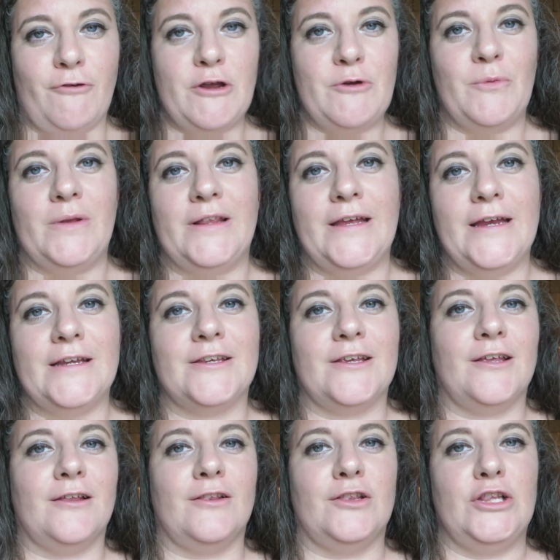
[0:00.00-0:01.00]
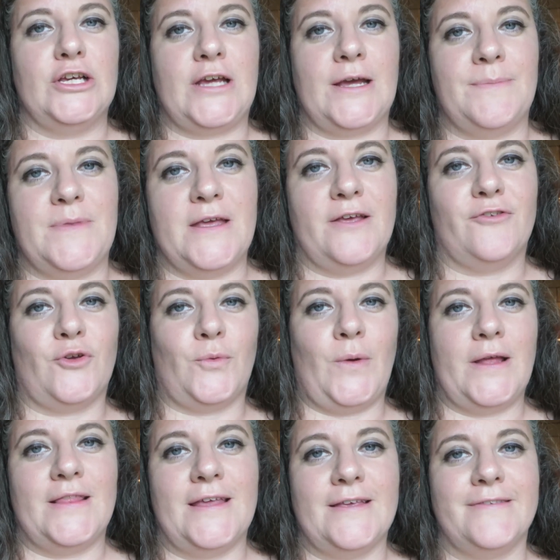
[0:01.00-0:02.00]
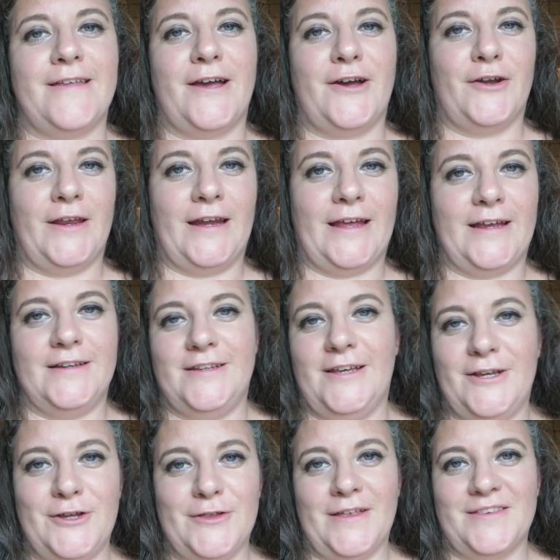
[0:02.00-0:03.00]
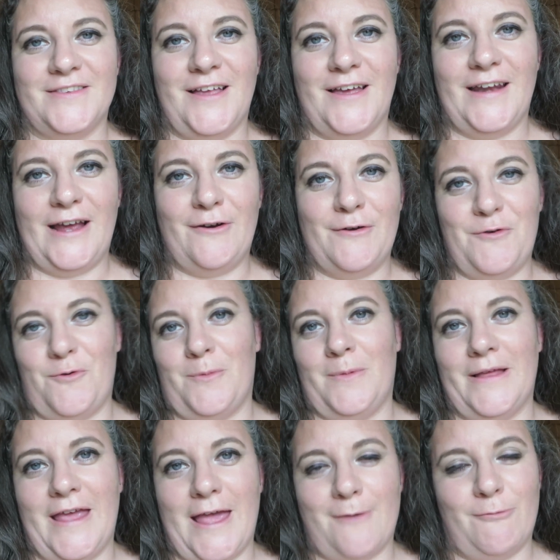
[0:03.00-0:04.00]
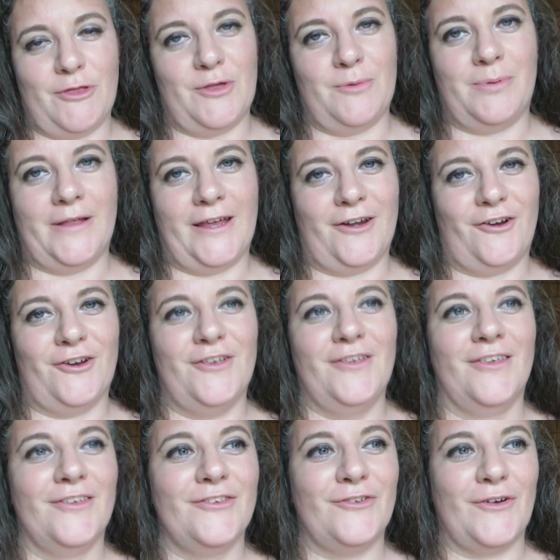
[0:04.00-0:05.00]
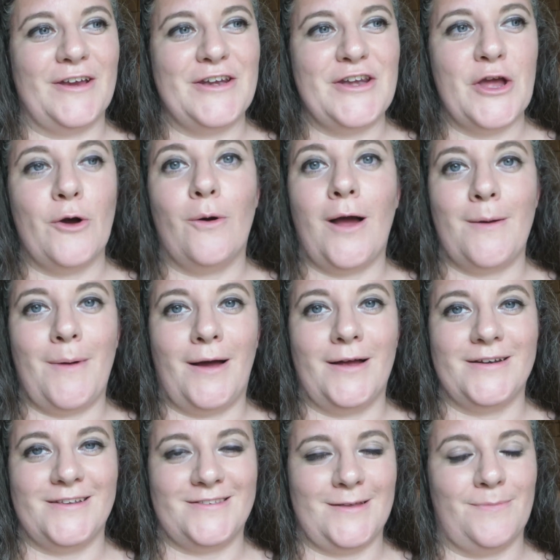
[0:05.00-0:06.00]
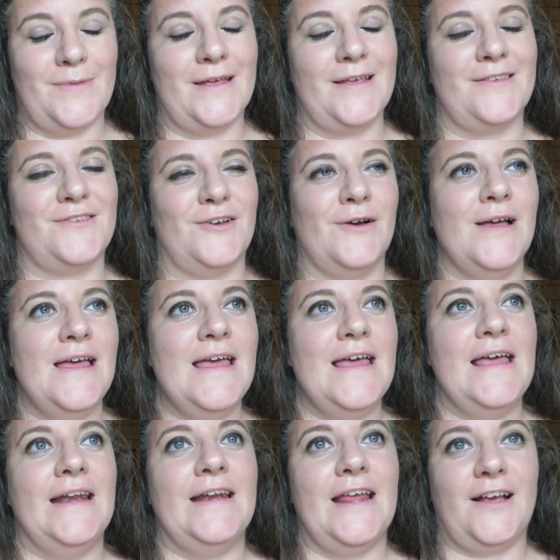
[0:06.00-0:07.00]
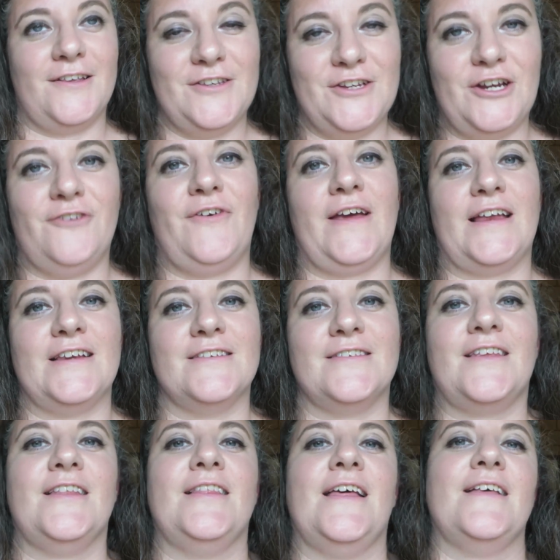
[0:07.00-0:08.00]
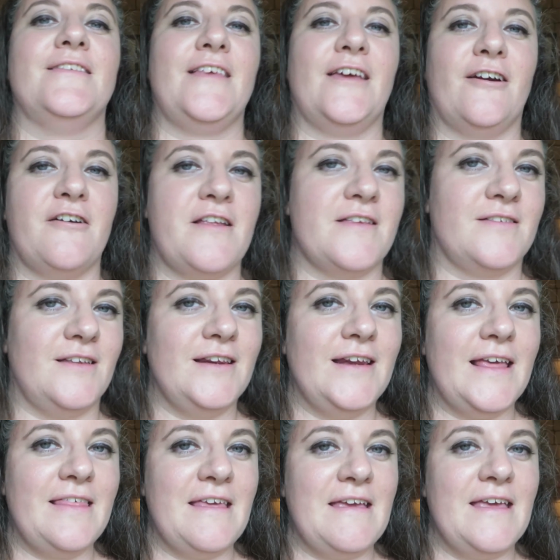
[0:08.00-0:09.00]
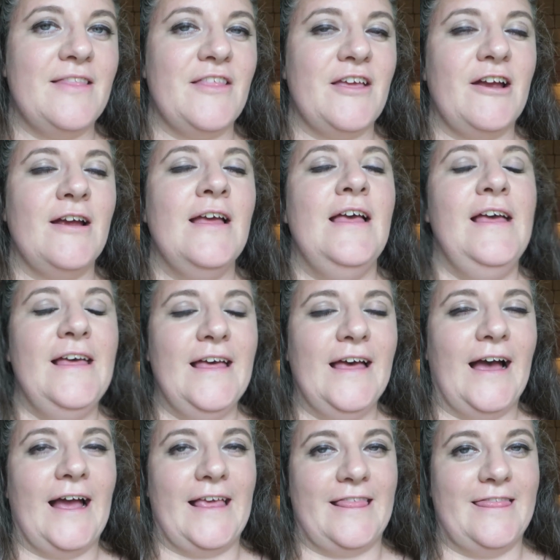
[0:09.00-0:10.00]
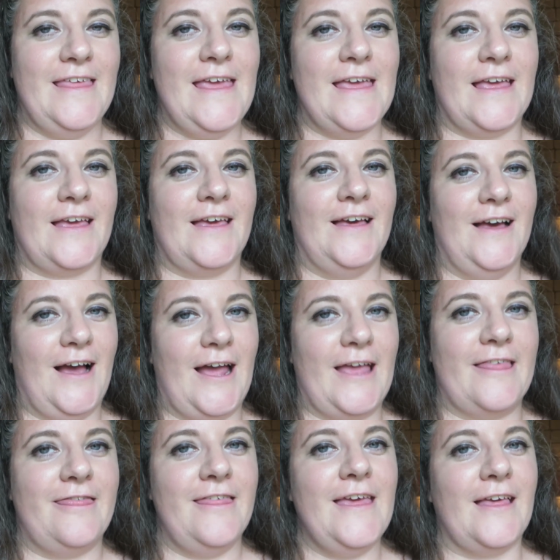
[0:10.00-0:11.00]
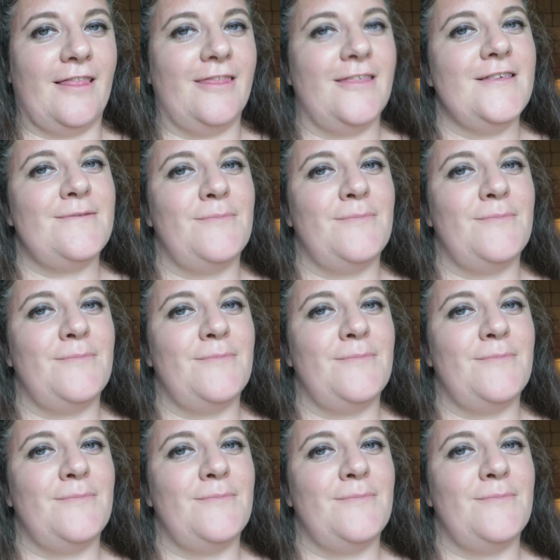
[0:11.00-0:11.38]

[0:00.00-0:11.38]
frequently to look up things or write things down and I can tell you that's not how I normally am with a planner. So I know I'm onto something so next year if I can just get that Saturday Sunday thing in there I think, I think